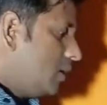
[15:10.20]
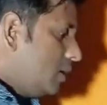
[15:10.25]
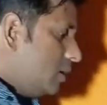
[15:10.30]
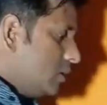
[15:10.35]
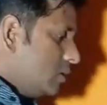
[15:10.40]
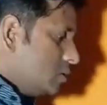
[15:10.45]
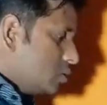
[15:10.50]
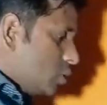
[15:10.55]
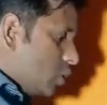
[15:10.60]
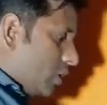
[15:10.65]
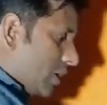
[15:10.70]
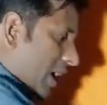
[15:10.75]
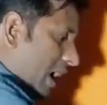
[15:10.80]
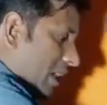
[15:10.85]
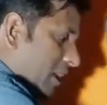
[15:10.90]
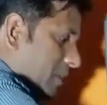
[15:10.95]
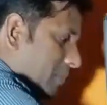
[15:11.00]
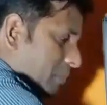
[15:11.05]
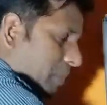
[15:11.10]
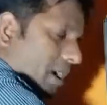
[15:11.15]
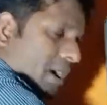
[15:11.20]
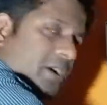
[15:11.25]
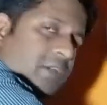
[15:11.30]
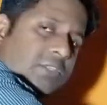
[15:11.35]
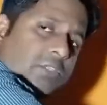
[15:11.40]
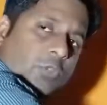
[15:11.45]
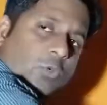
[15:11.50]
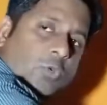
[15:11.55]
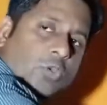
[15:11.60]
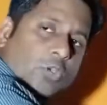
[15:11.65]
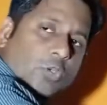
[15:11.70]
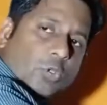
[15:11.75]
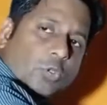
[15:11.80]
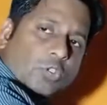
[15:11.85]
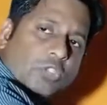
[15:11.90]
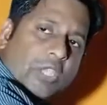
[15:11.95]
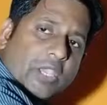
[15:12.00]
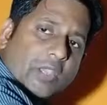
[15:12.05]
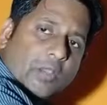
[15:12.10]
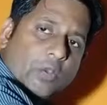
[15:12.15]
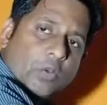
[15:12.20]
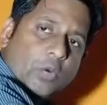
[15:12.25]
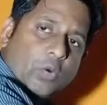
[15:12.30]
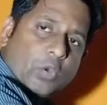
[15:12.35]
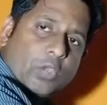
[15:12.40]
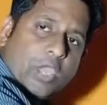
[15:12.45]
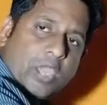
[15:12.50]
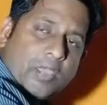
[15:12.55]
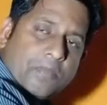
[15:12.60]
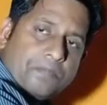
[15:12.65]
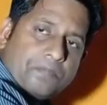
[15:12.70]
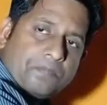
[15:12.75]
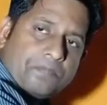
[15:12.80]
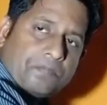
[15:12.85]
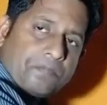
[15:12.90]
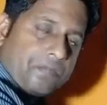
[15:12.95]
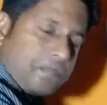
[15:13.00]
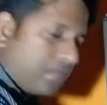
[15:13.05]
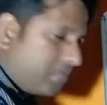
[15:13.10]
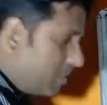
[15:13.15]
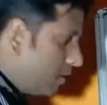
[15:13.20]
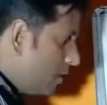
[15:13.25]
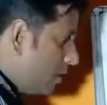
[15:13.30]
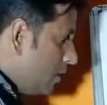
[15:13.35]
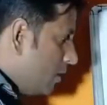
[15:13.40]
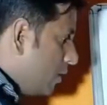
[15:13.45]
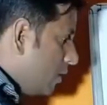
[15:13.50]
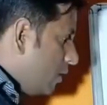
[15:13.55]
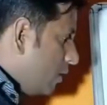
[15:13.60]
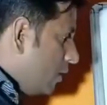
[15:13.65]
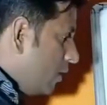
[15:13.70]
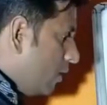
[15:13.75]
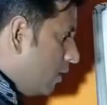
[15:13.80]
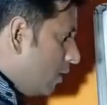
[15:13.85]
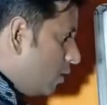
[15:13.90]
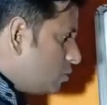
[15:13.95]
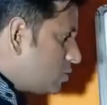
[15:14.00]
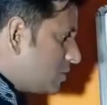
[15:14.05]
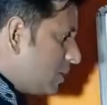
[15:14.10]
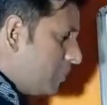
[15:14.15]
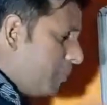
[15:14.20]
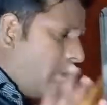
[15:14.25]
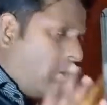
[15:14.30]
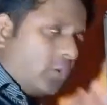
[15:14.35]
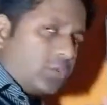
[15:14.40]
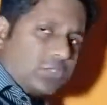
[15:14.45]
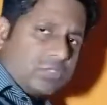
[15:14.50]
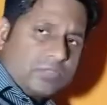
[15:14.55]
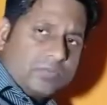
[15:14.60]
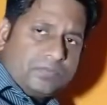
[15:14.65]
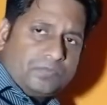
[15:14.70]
So carry part you need to check. Okay, now suppose